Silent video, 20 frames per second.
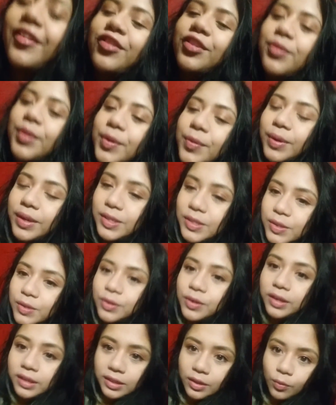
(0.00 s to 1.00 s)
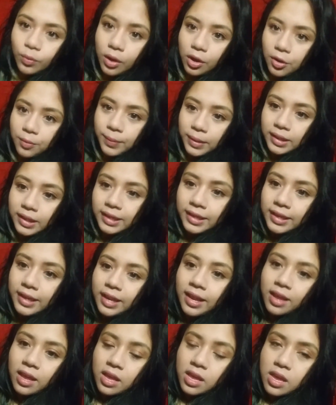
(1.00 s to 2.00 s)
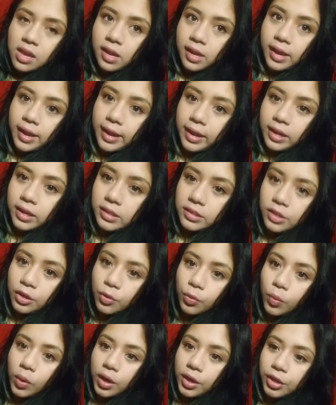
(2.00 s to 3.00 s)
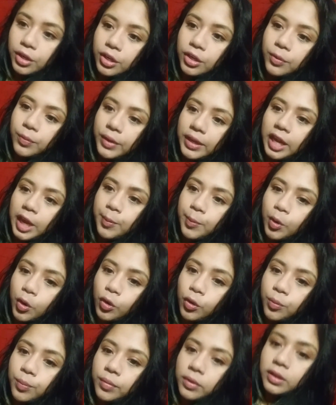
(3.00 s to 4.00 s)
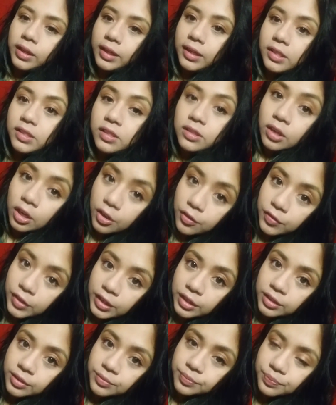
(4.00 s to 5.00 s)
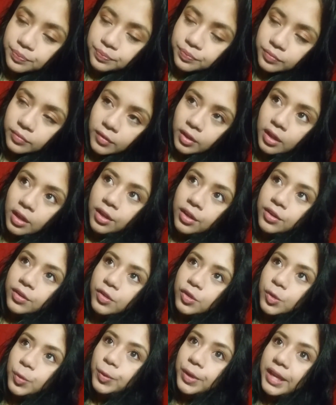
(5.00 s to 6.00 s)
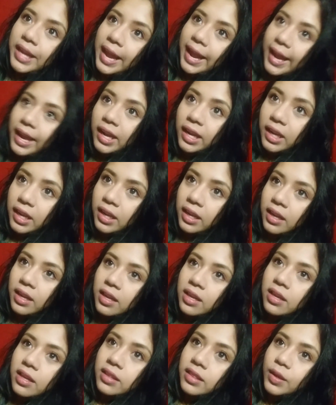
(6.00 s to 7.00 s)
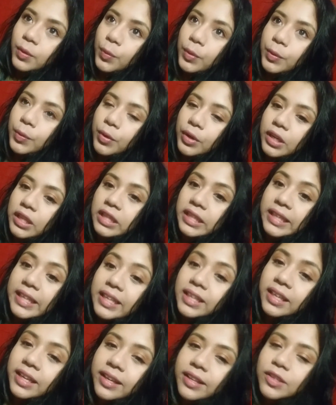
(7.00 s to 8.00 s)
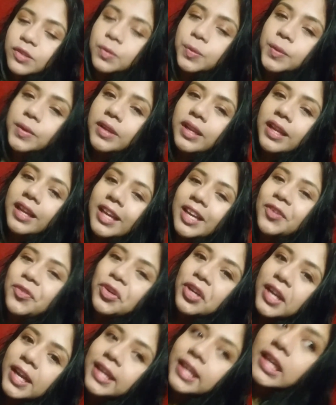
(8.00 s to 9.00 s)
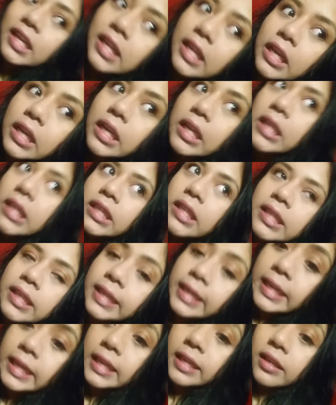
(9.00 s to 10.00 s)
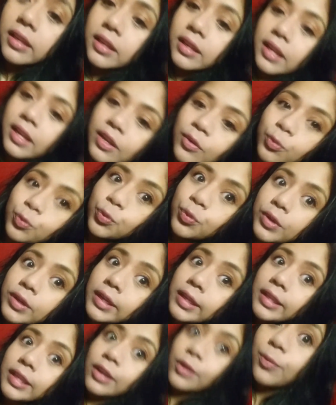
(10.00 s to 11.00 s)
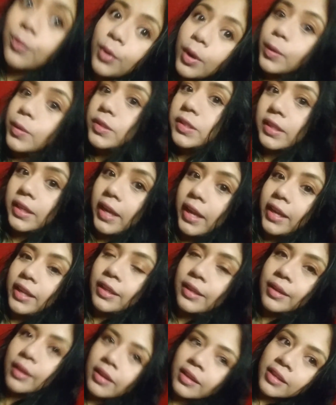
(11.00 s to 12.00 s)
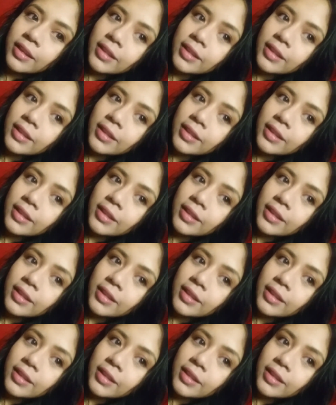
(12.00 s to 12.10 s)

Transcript: after we went to go get the watermelon and our water, we came home like starving. So we ate, then we were cleaning, so we were like, if we're gonna clean and get really gross again,